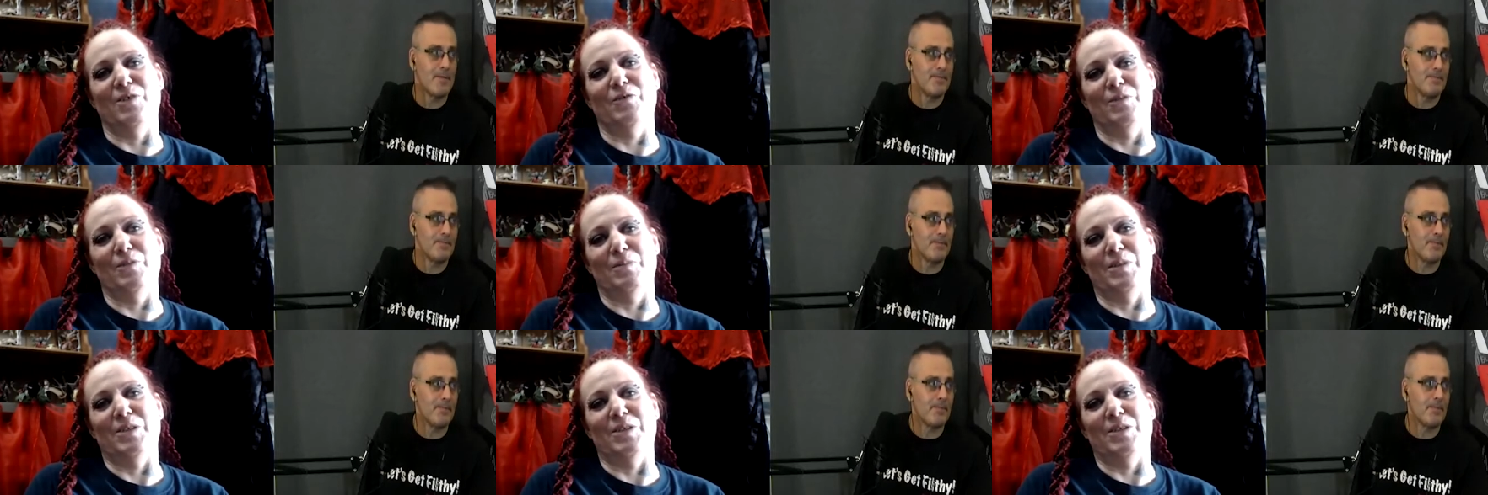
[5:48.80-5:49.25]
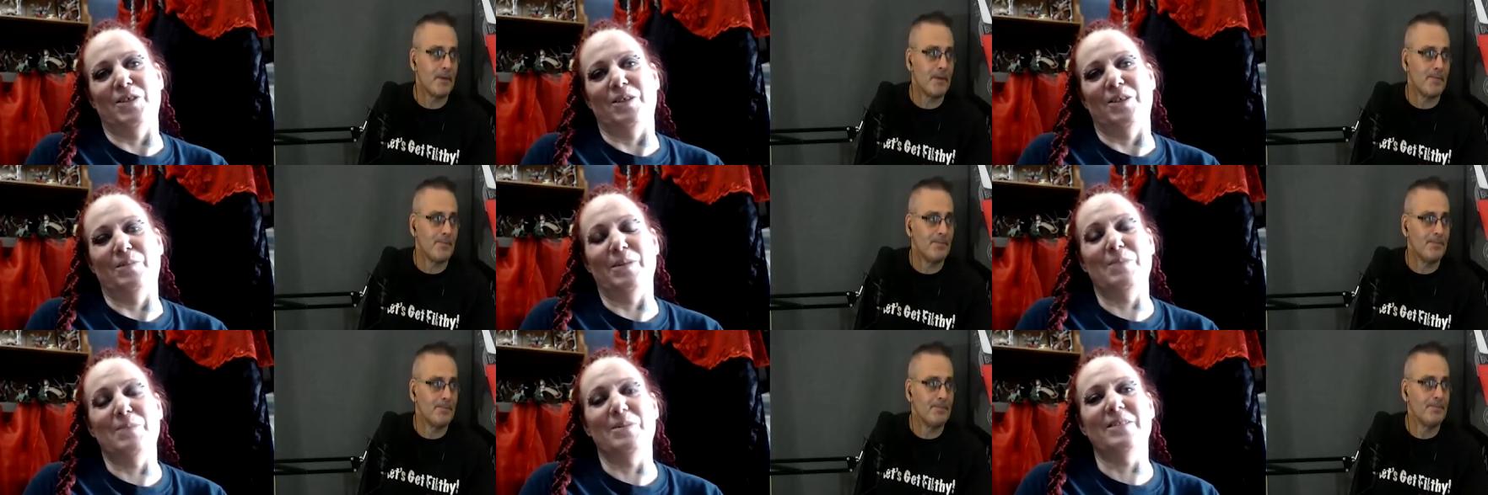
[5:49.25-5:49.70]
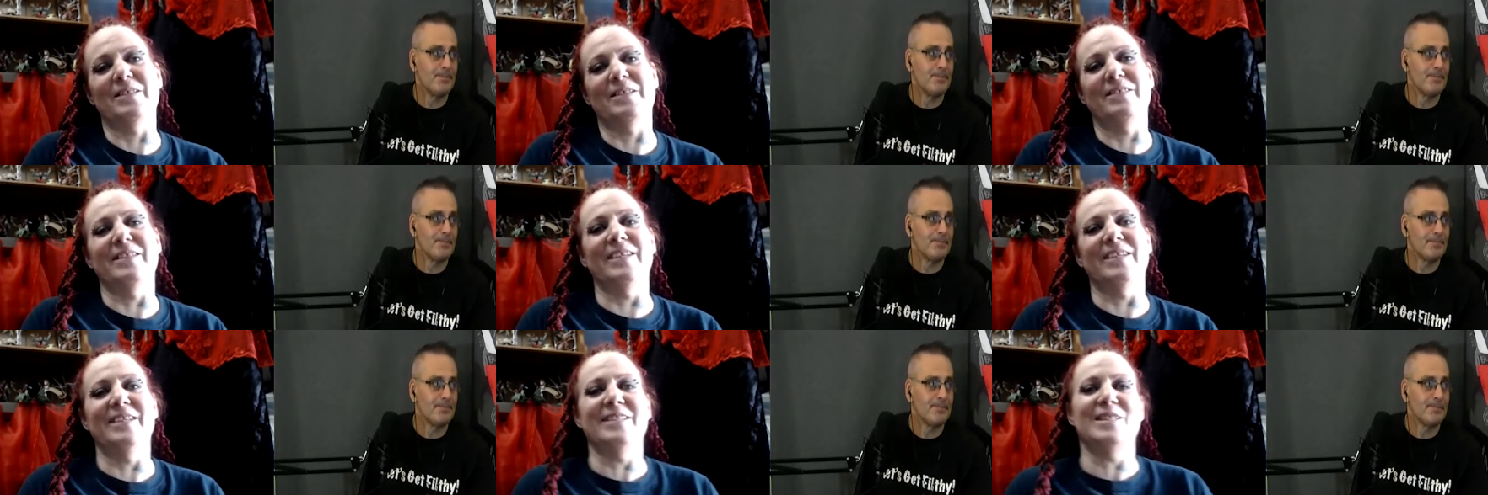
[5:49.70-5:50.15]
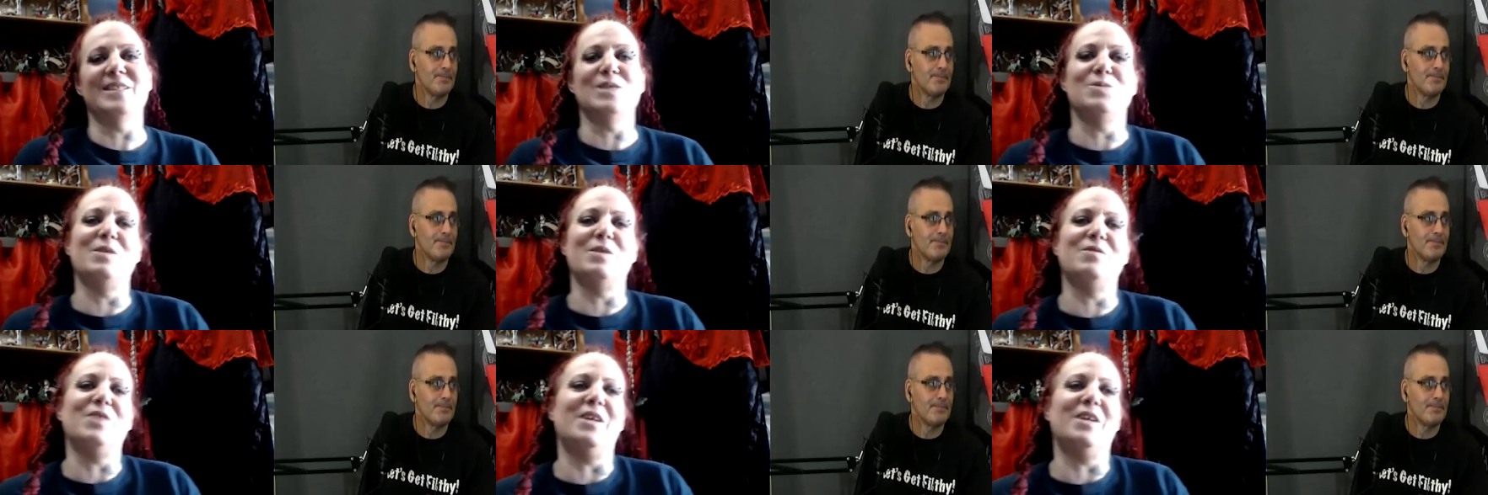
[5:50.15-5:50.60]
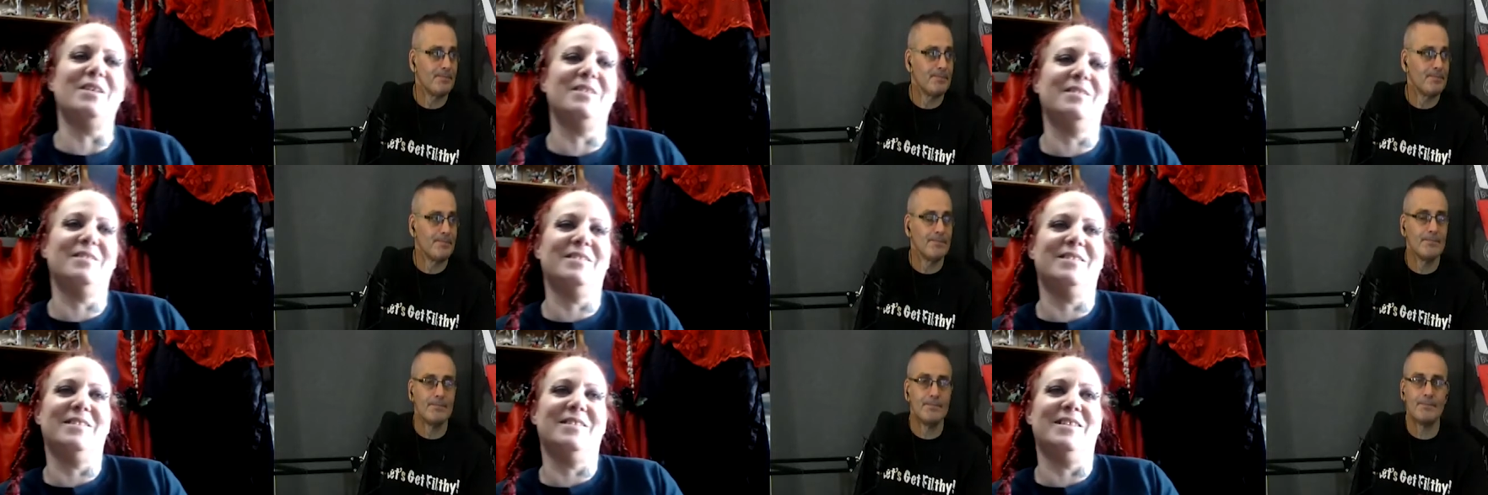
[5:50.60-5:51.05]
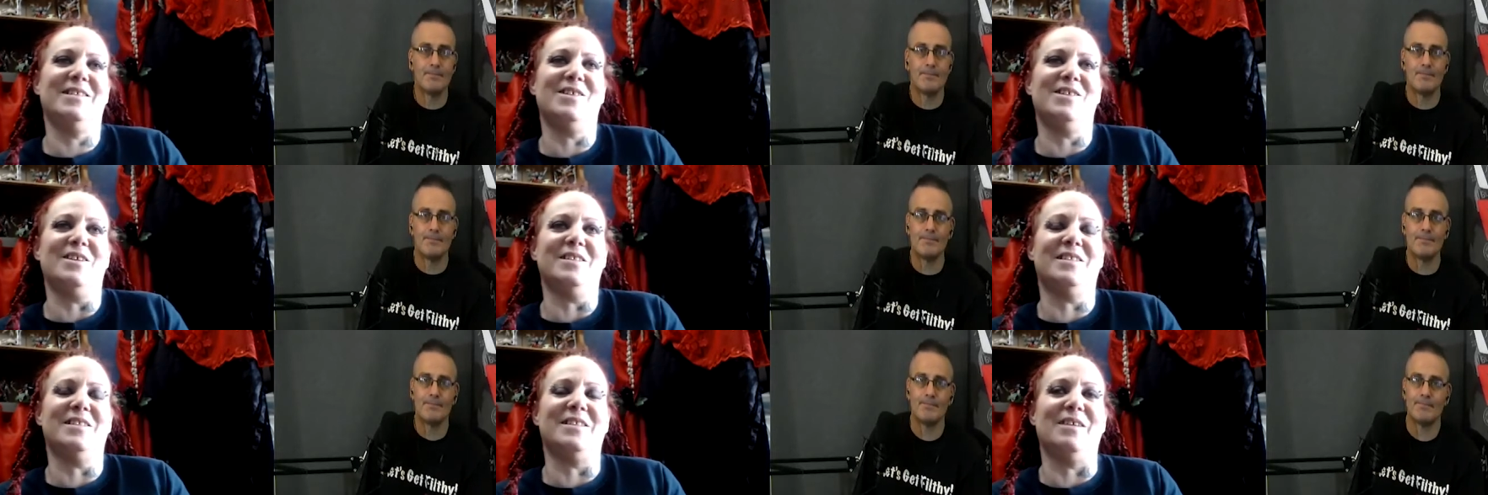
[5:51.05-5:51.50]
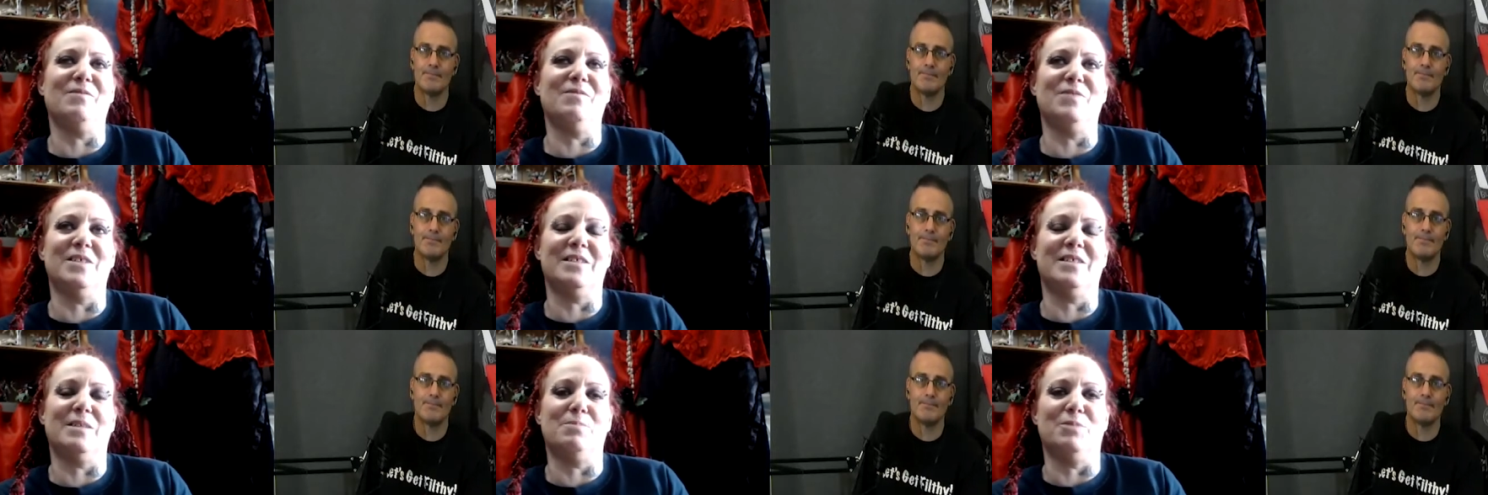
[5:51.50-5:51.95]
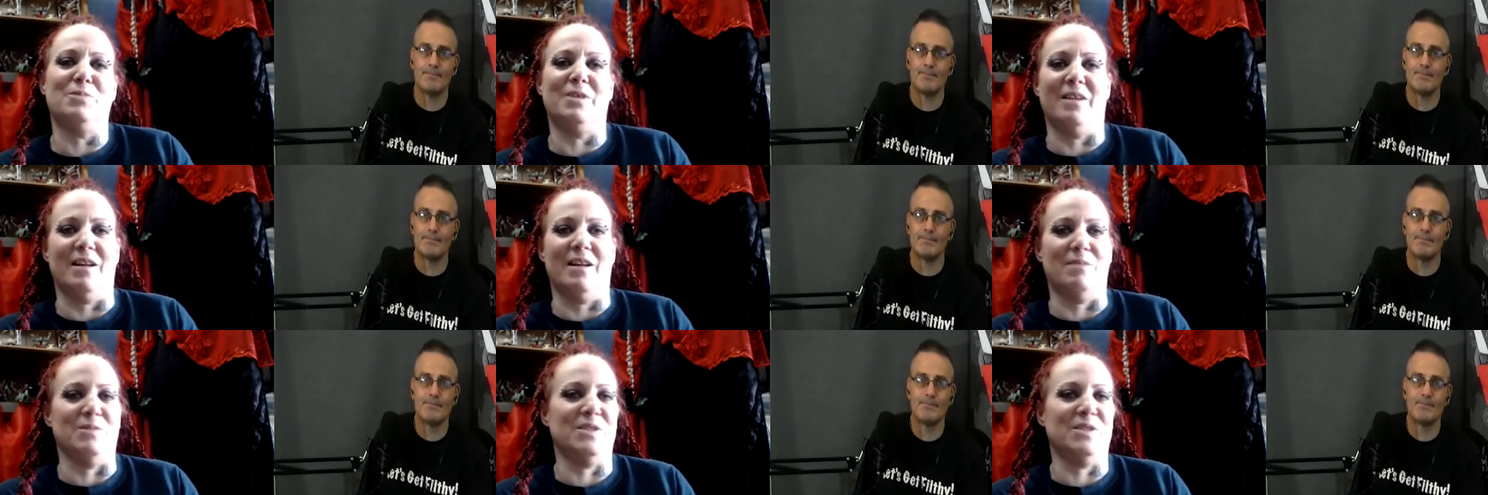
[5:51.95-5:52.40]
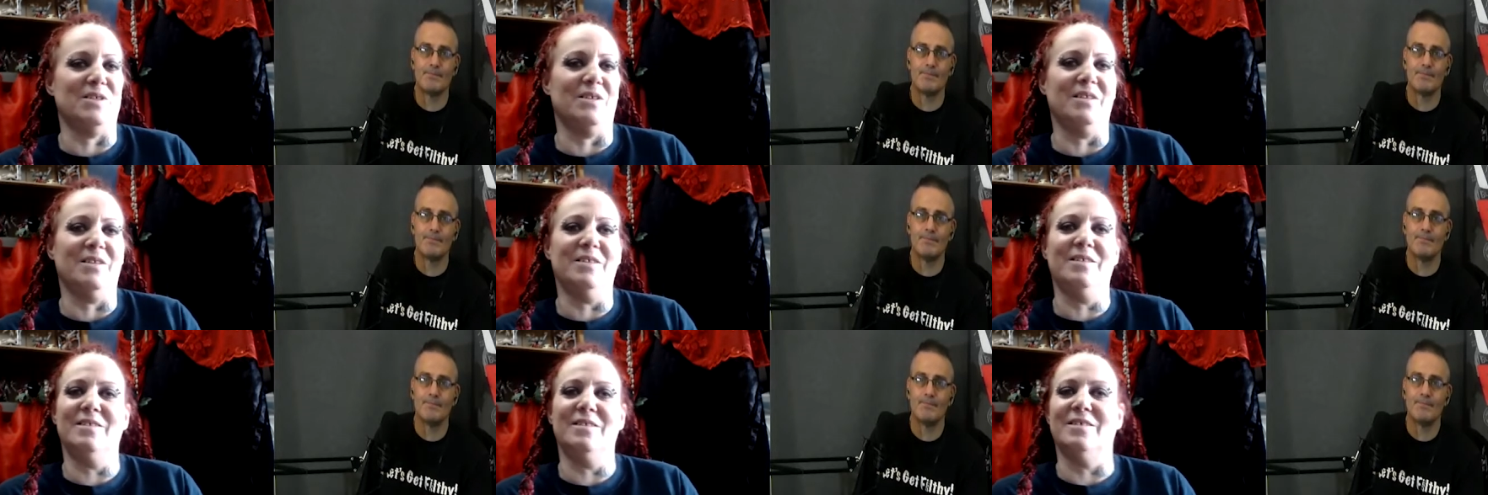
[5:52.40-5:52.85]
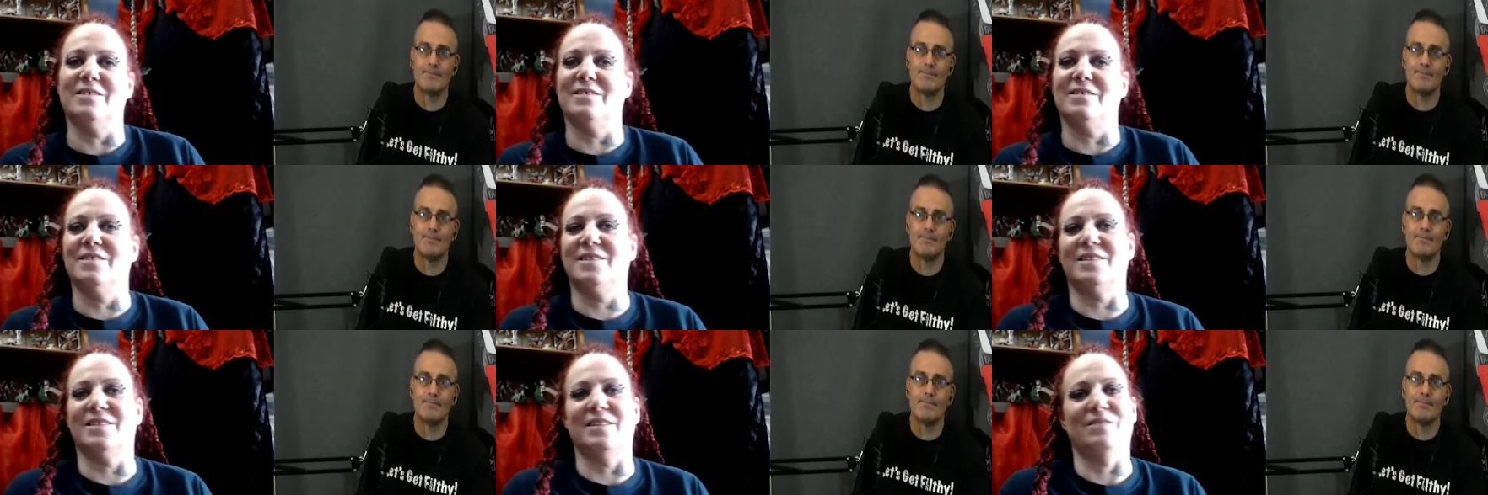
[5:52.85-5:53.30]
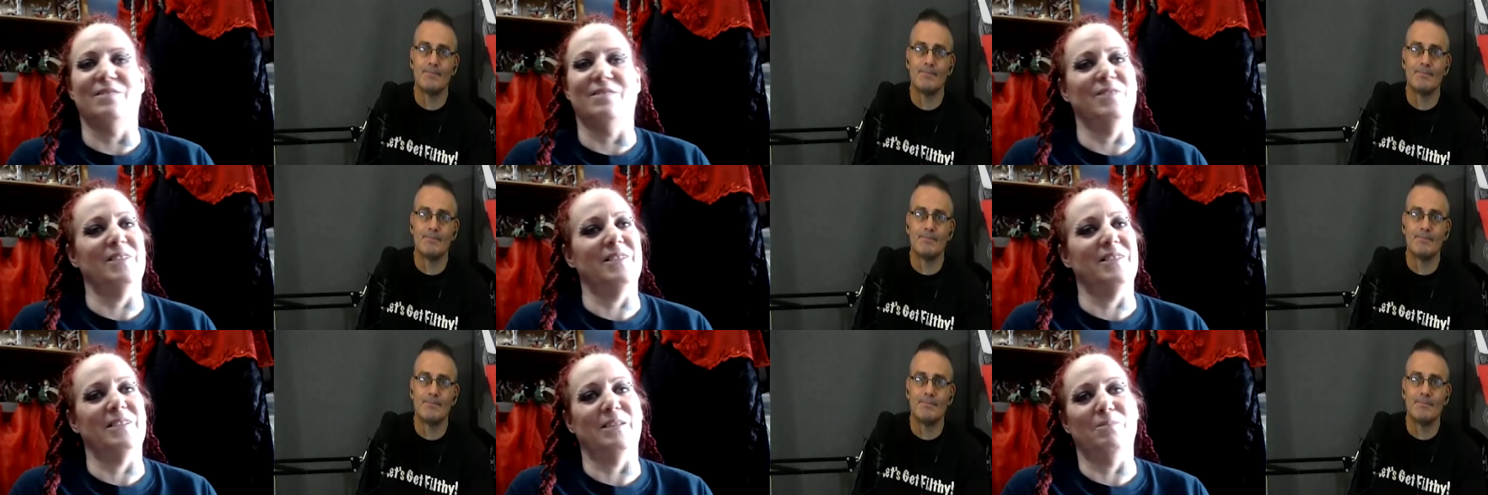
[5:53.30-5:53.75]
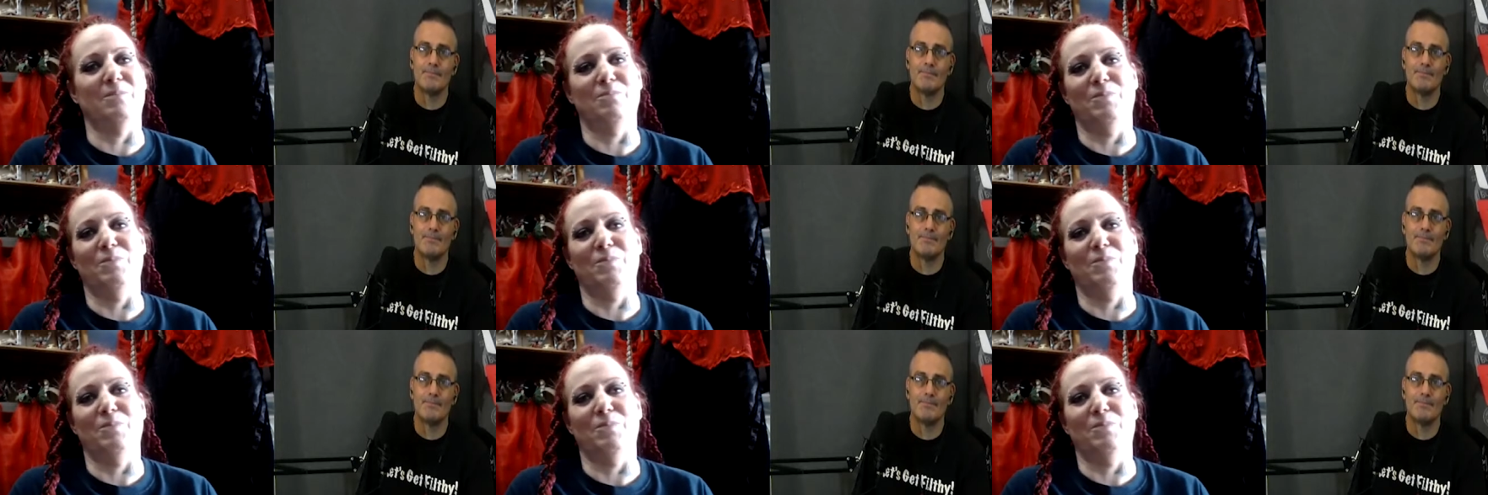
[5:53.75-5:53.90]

Speaker 1: from YouTube. I mean, the thing is, is we've got he's got stuff that's up on Amazon and stuff that's up,